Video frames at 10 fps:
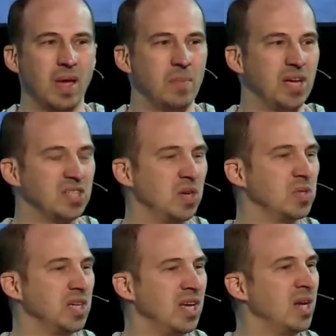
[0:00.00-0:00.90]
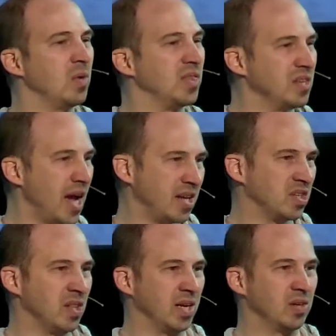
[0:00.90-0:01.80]
Because he was eating with the tax
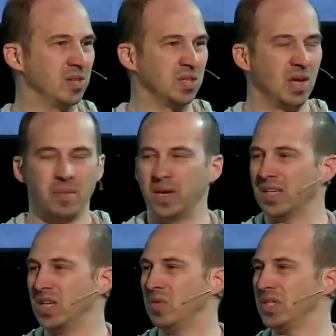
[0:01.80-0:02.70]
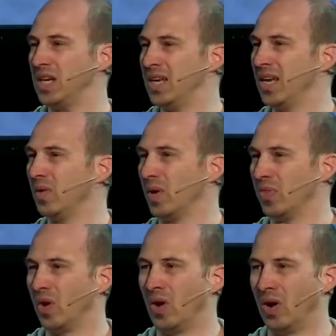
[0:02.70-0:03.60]
collectors. Because he was eating with
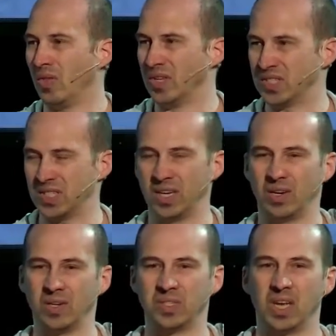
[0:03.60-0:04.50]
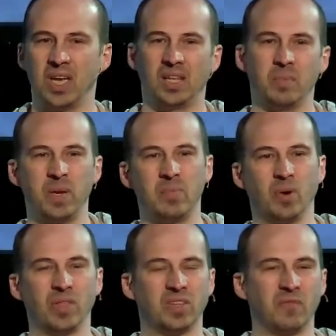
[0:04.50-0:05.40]
all the sinners and the people
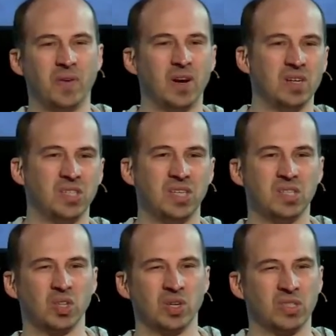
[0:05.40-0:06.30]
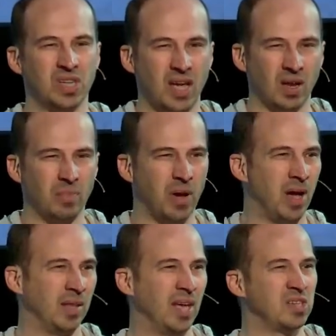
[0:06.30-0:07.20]
that the Pharisees looked down
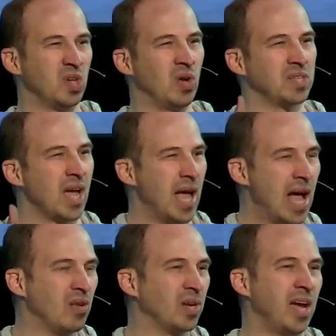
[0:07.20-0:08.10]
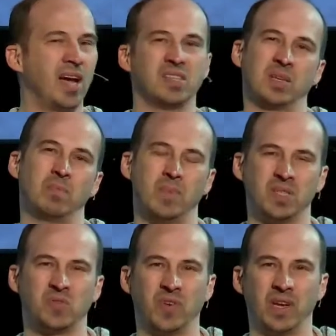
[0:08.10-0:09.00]
upon. They saw as outcasts and
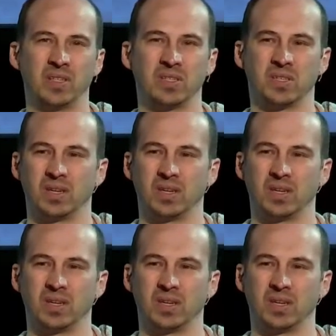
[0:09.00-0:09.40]
misfits.